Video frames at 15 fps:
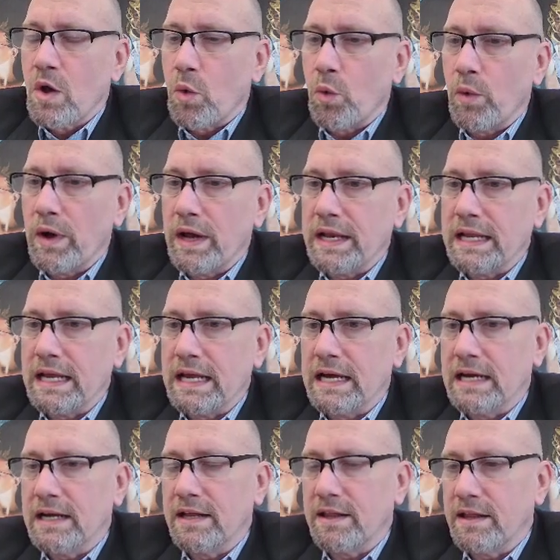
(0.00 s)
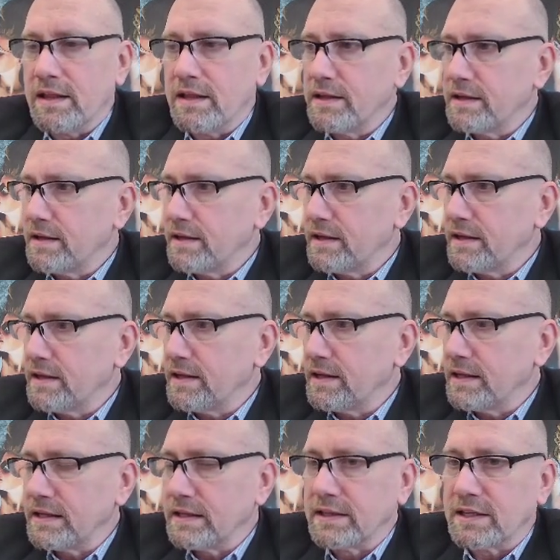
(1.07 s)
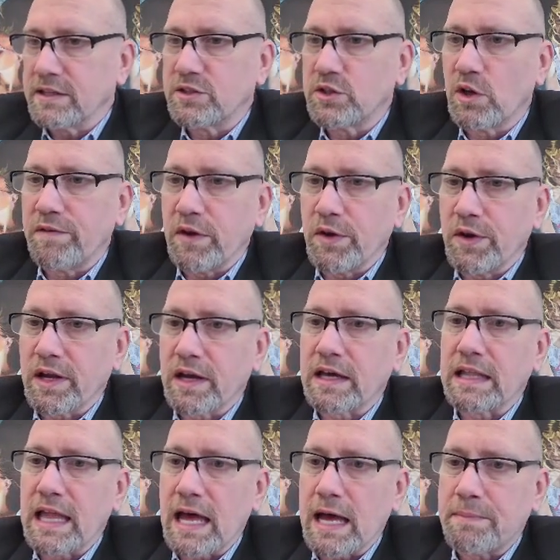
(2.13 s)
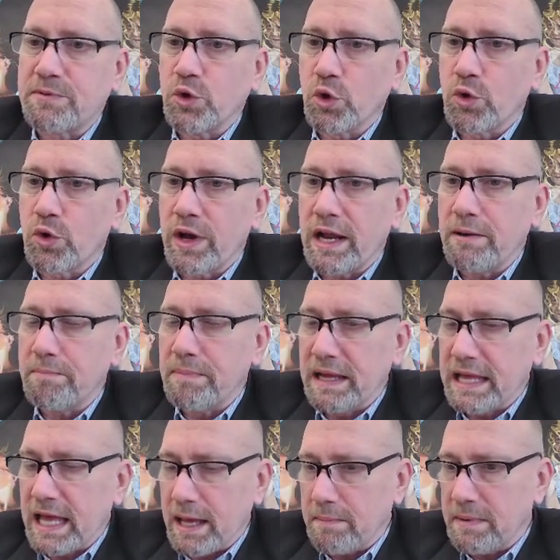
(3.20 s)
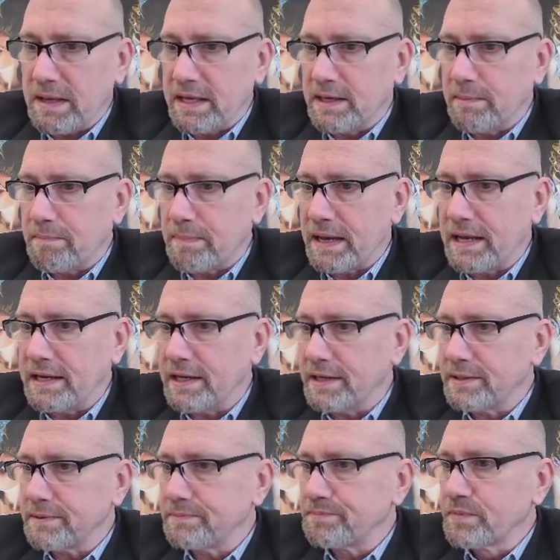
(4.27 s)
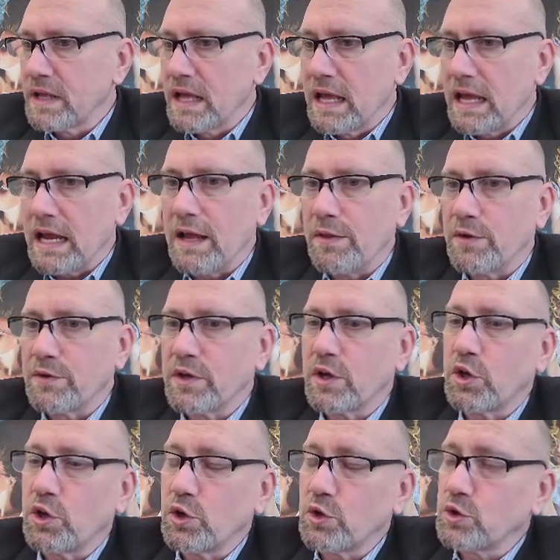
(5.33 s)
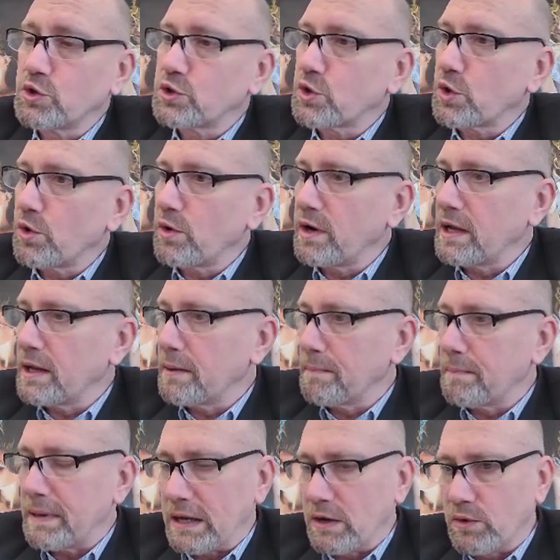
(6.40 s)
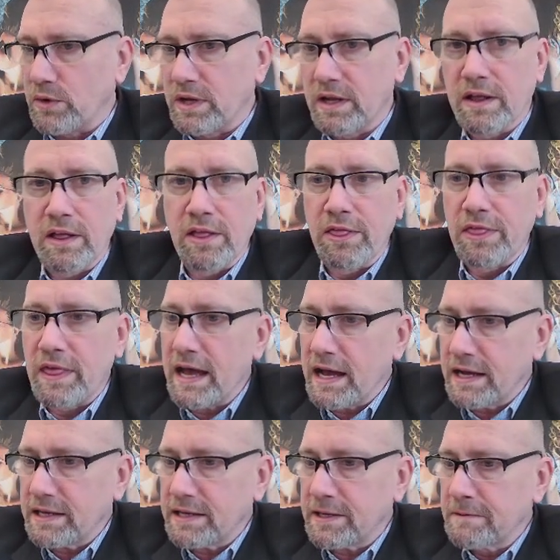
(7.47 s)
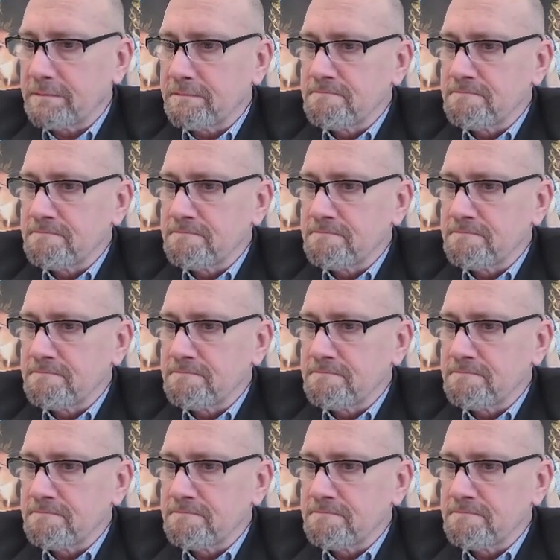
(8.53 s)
When the Soviet Union collapsed, Ukraine became independent. And there's a huge story about that